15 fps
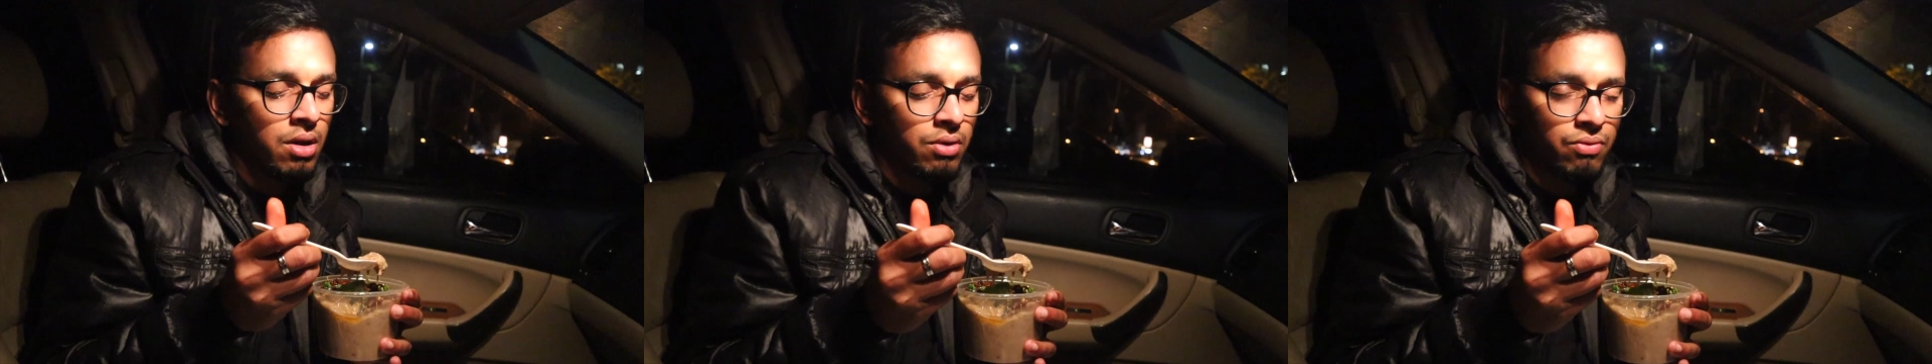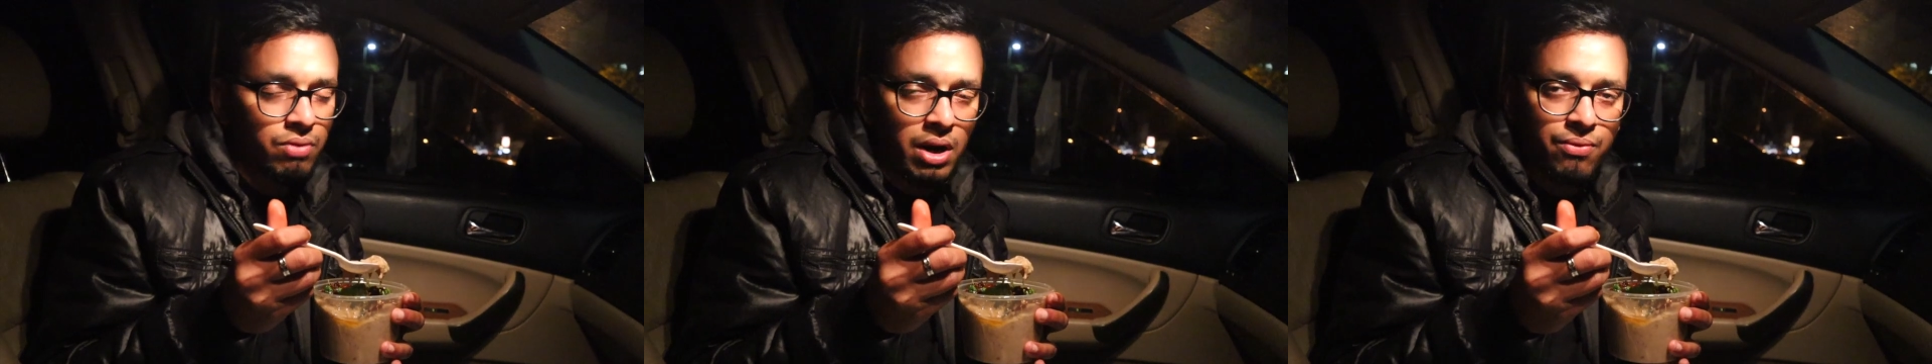
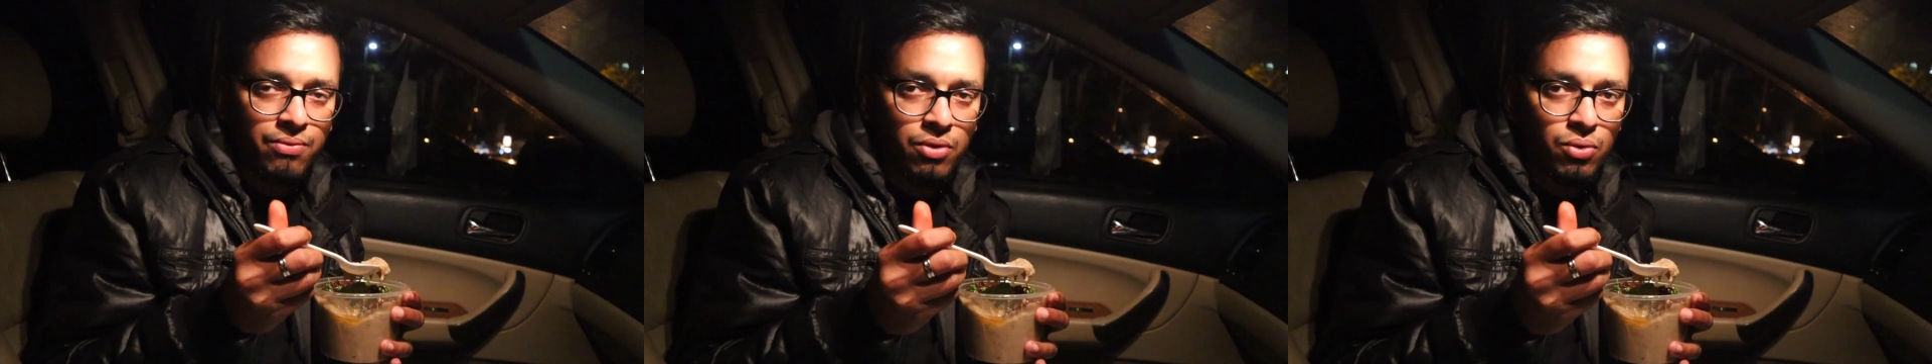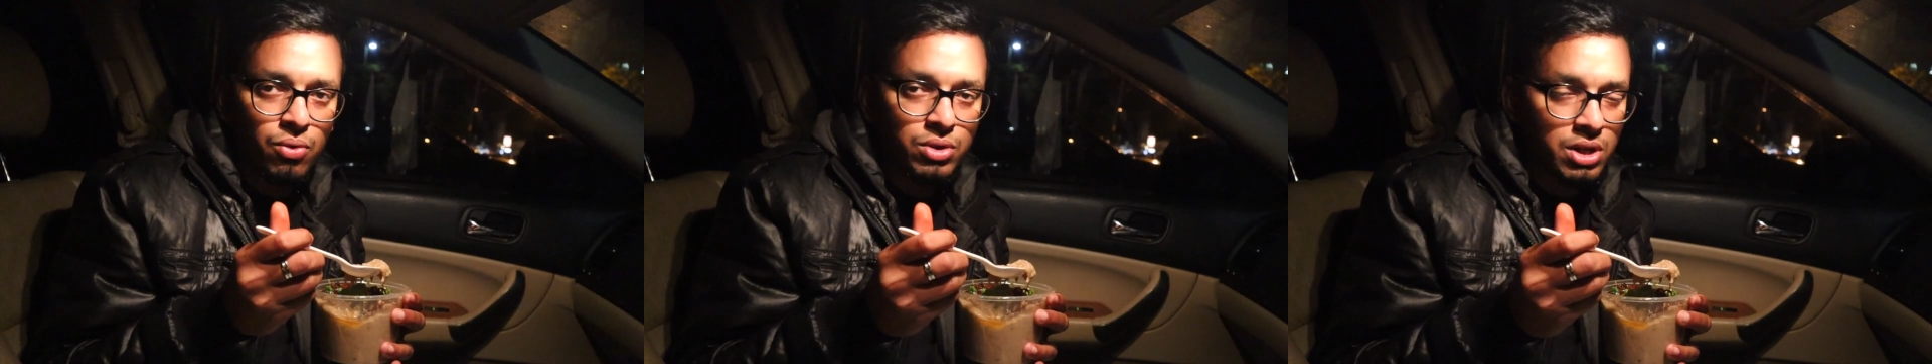dry
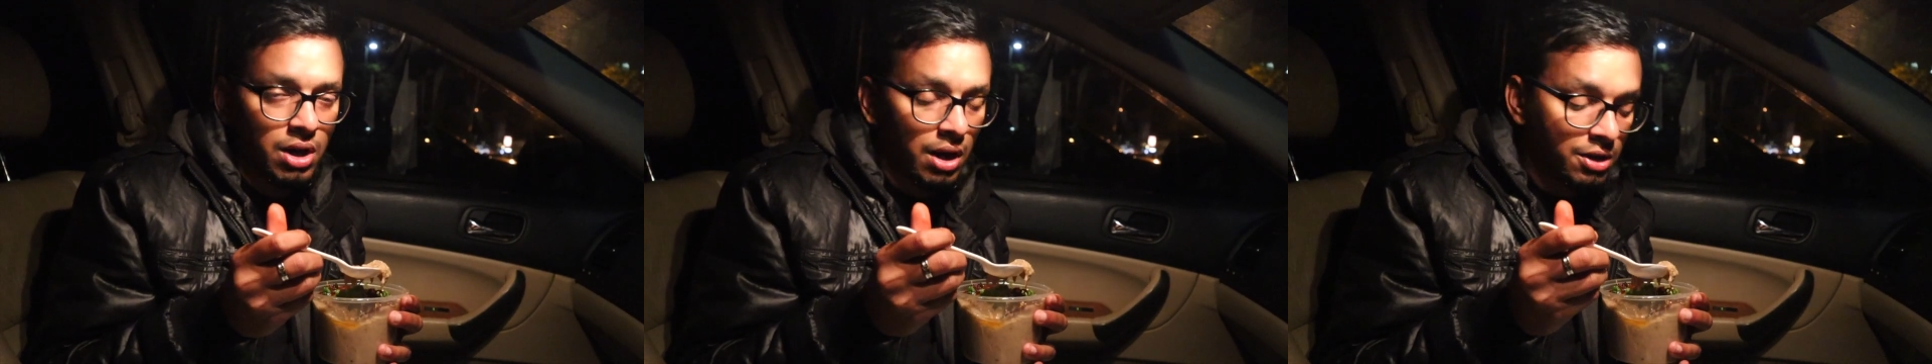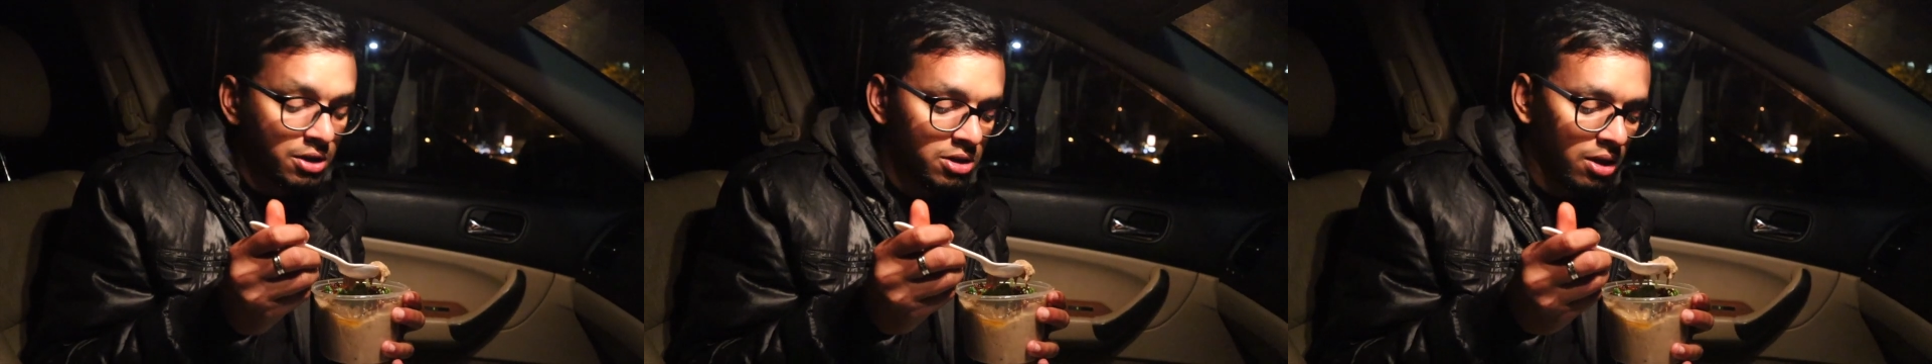fruits and
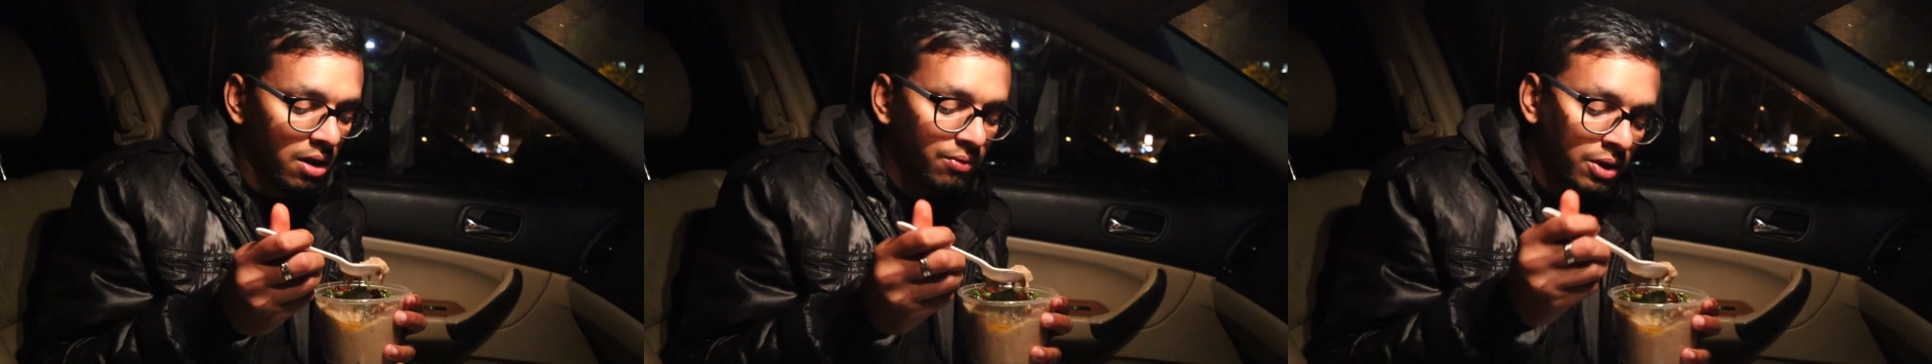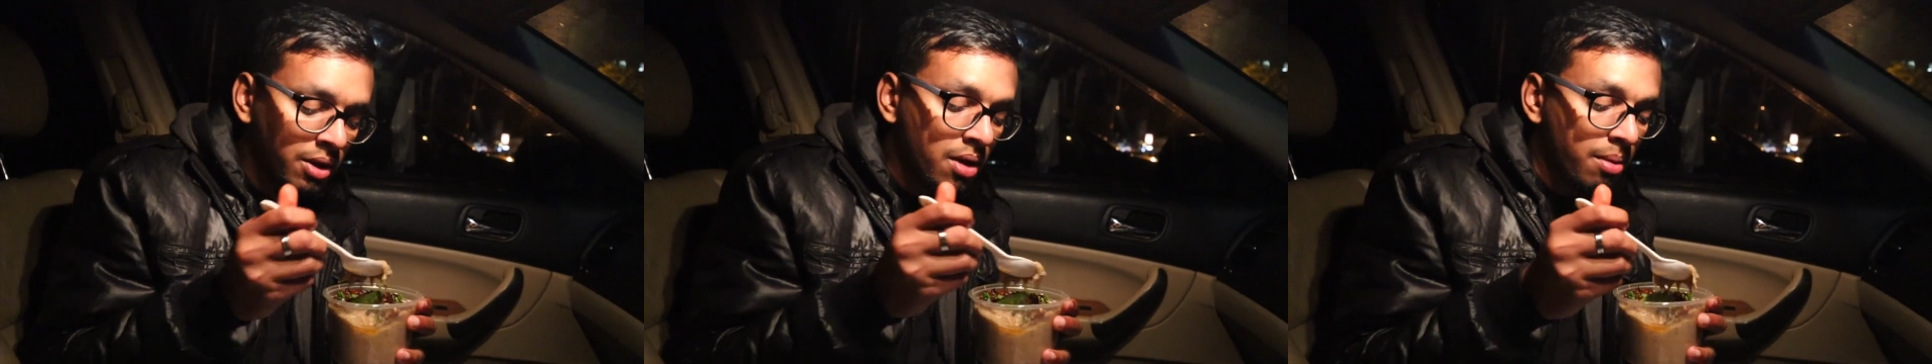other
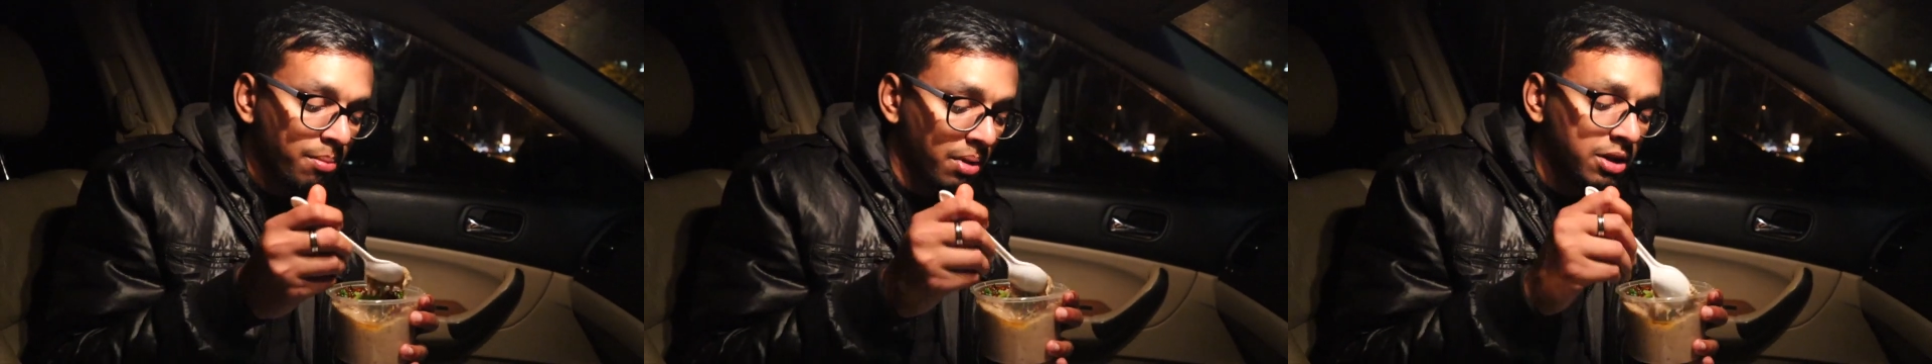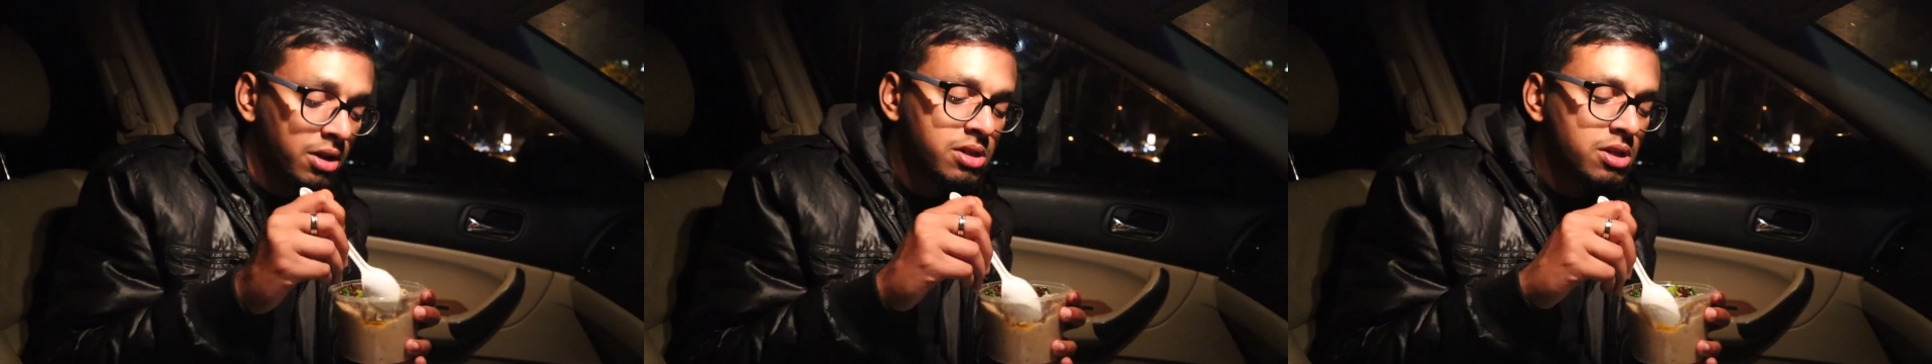stuff.
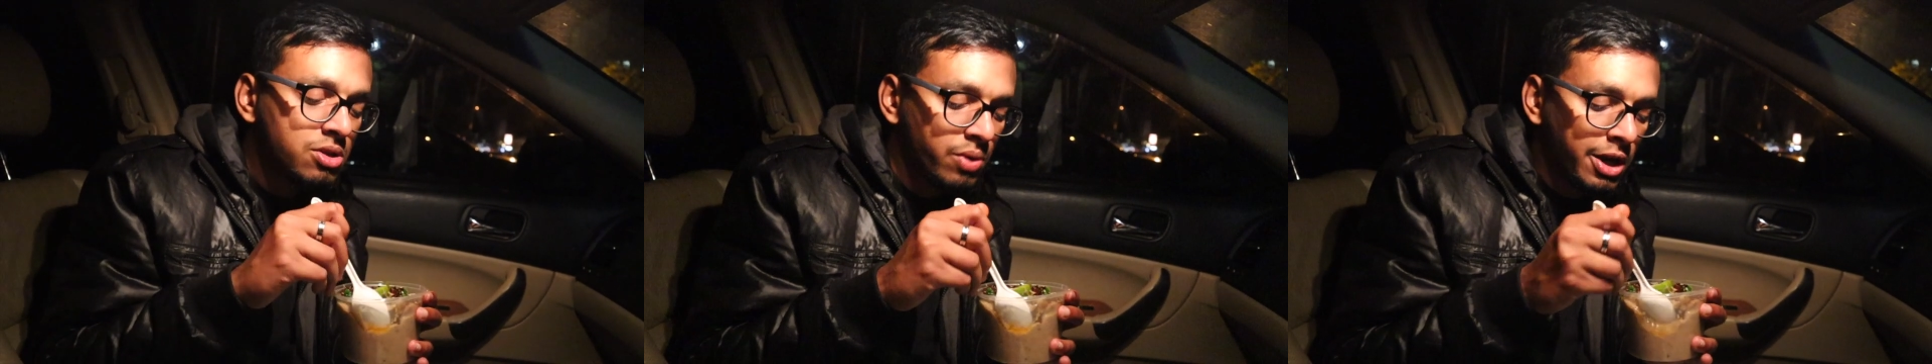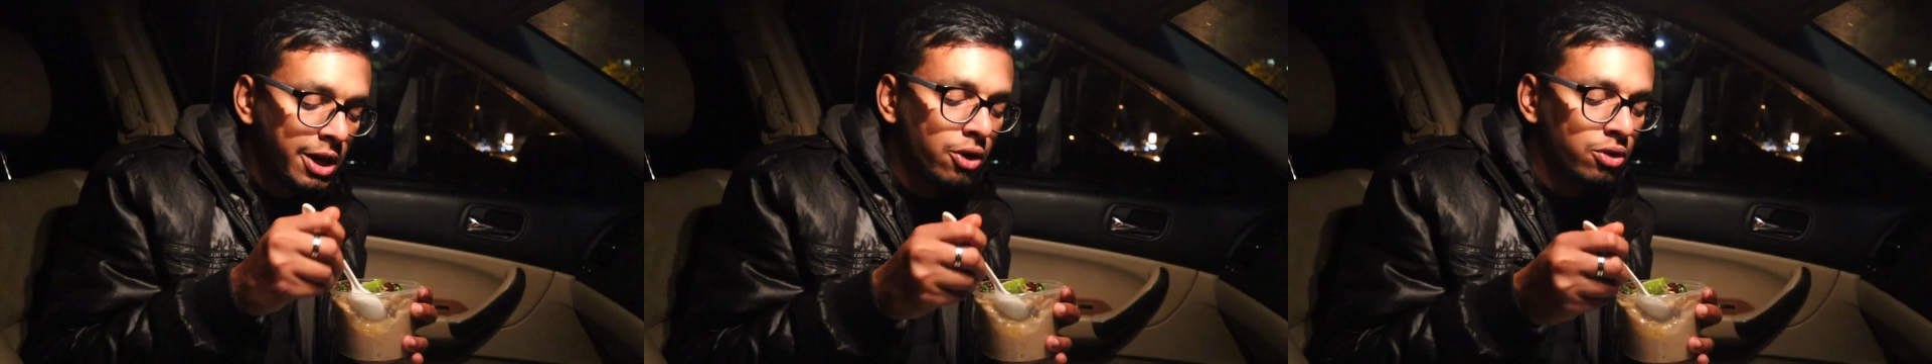But this is
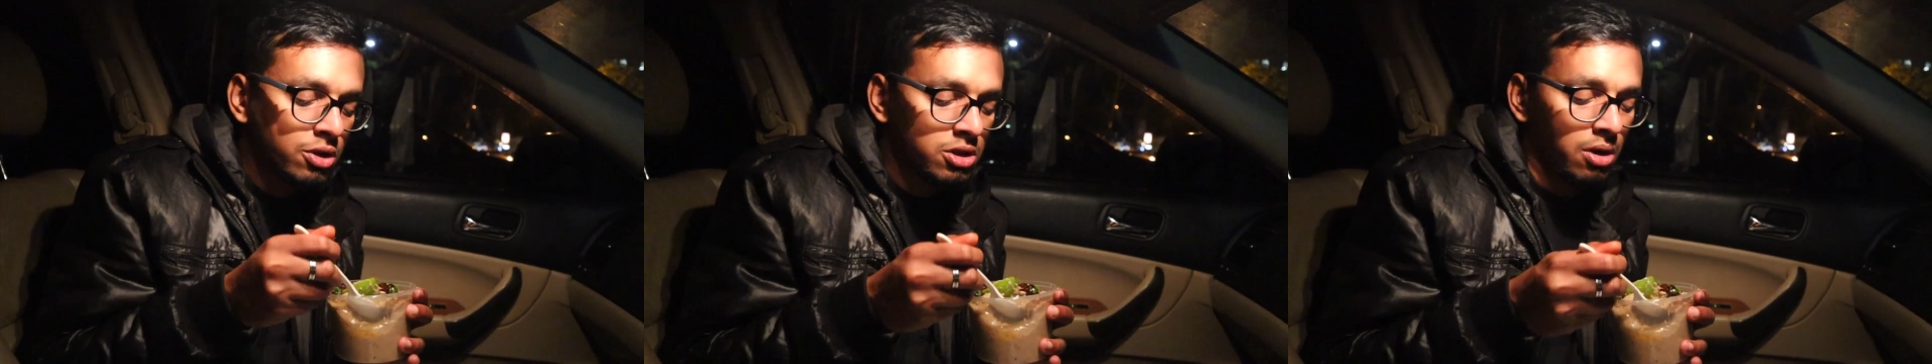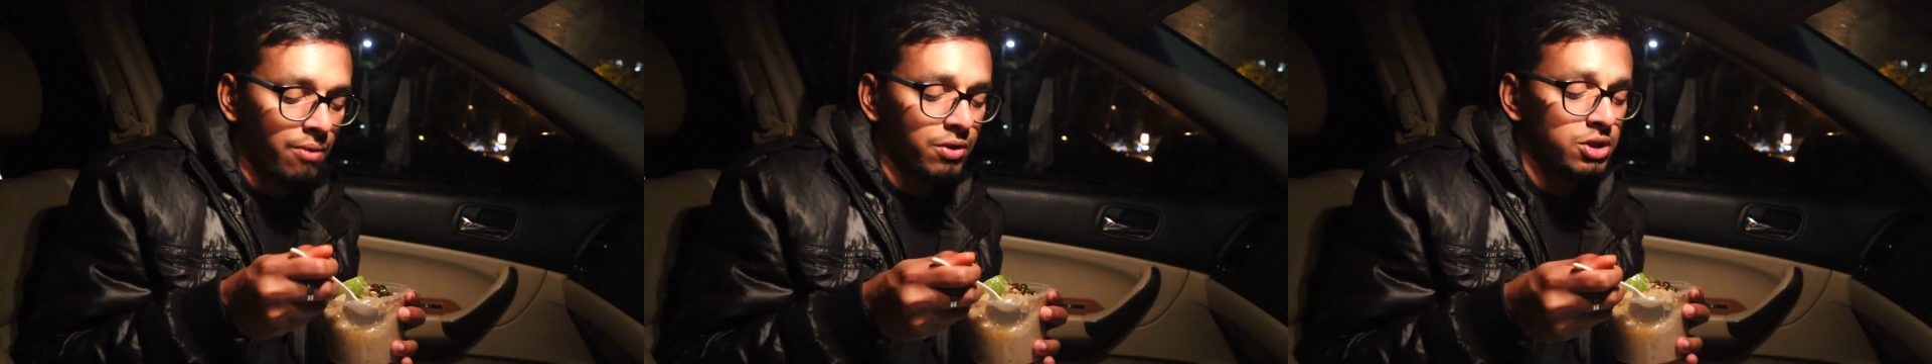really good
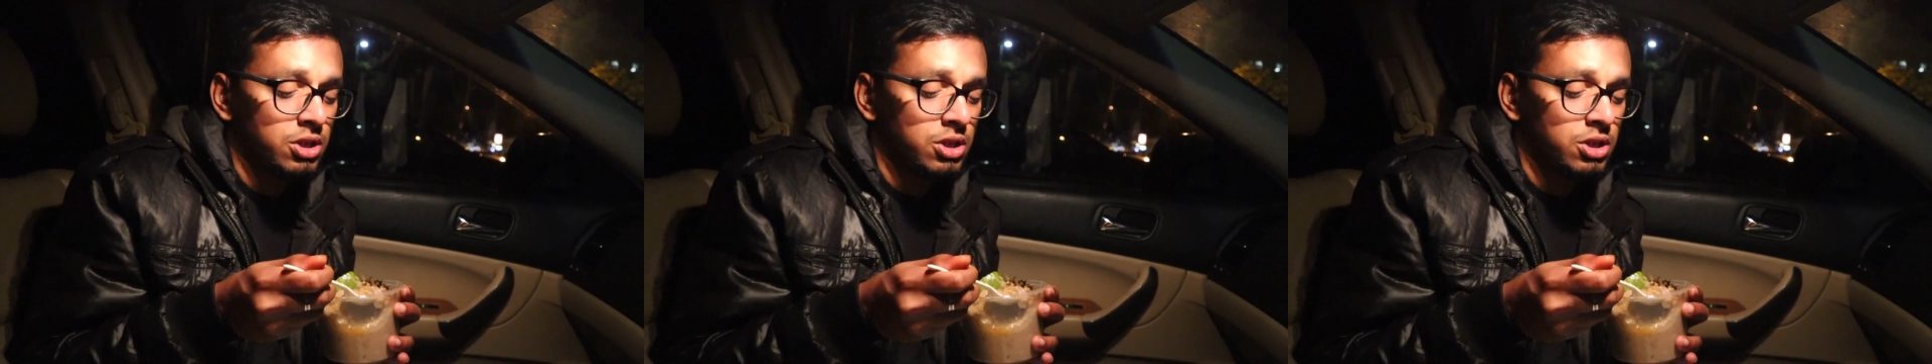stuff.